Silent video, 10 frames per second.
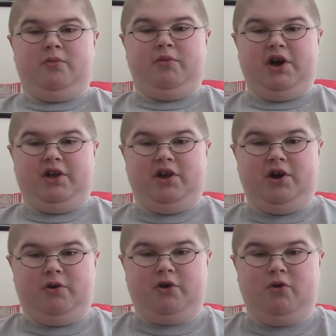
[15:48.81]
But
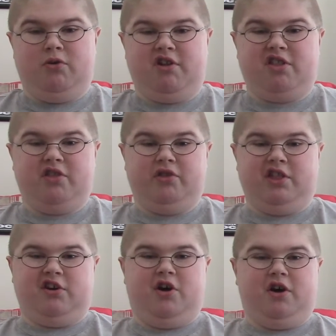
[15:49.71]
of course, the
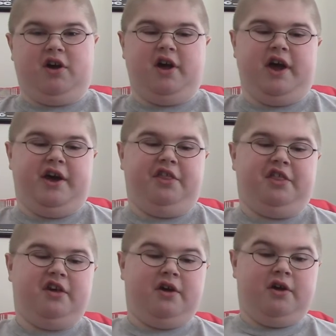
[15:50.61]
song has